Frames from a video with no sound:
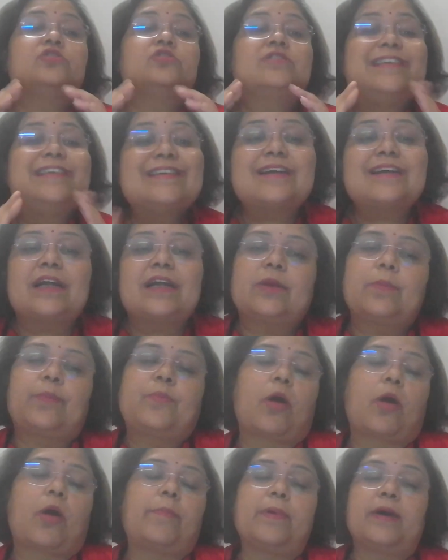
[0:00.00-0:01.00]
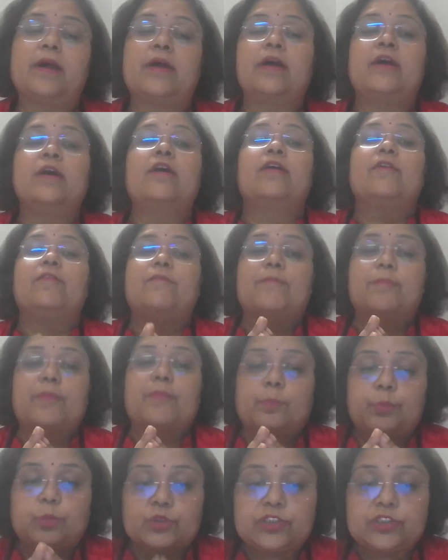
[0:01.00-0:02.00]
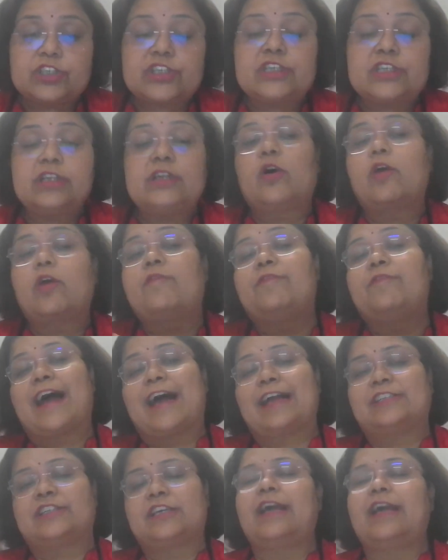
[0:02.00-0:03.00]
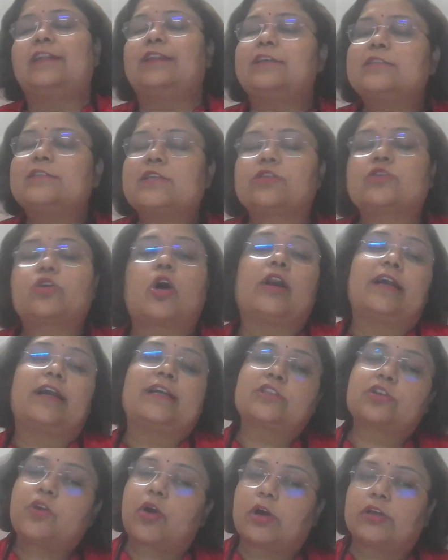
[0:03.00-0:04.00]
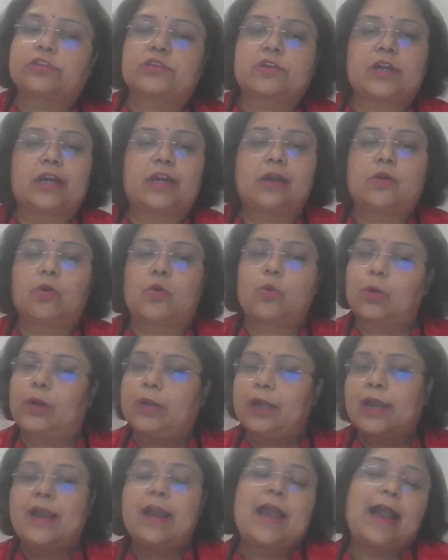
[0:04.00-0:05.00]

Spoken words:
So these are the proper position of latching, and this is called as cross cradle hold,